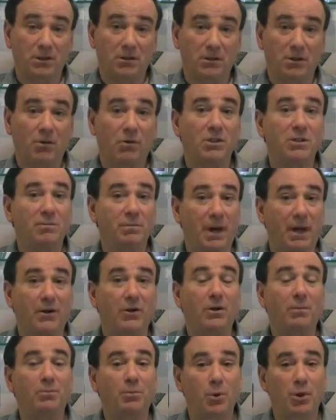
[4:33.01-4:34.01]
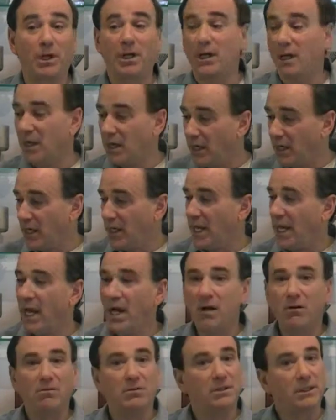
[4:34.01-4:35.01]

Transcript: So it's better to put it in an account.